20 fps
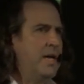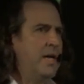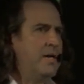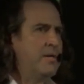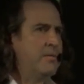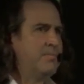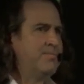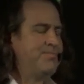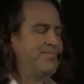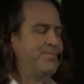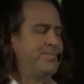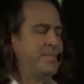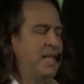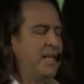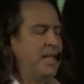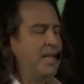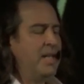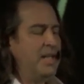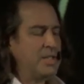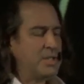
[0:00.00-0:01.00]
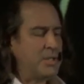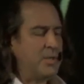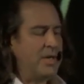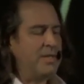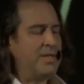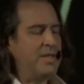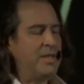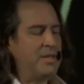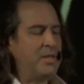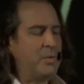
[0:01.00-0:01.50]
Um, so I
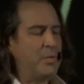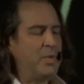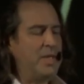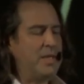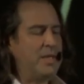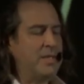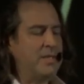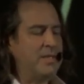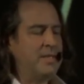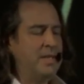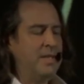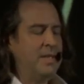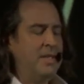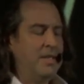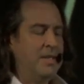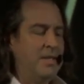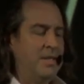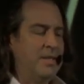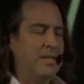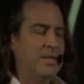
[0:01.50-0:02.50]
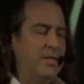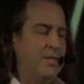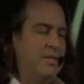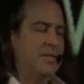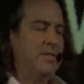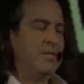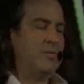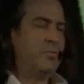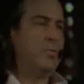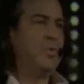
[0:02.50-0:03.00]
think that we can
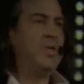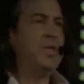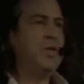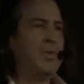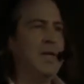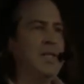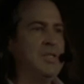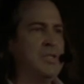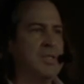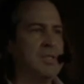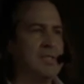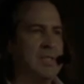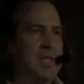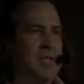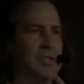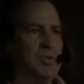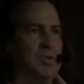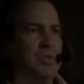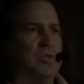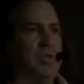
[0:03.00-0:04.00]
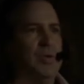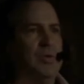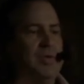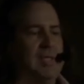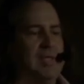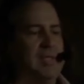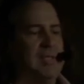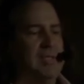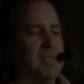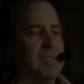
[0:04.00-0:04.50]
uh, rearrange our schedule
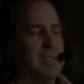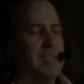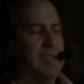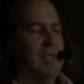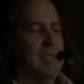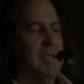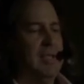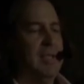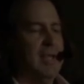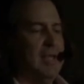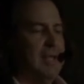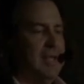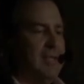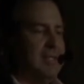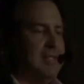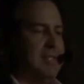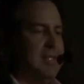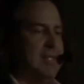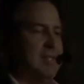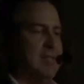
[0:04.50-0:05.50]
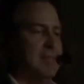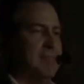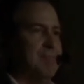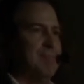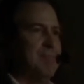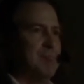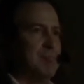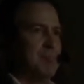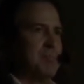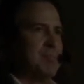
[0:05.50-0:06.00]
knowing this and.
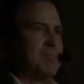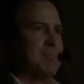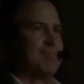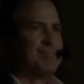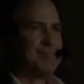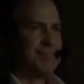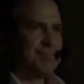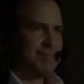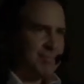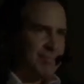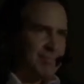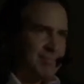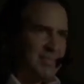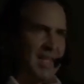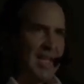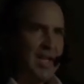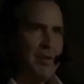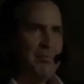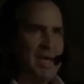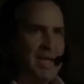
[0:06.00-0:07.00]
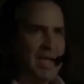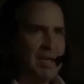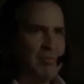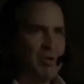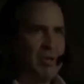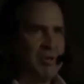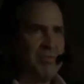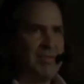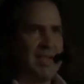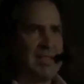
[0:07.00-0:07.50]
Um, and make it
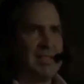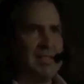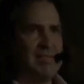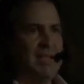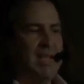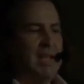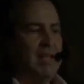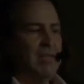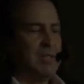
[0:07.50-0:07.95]
more effective.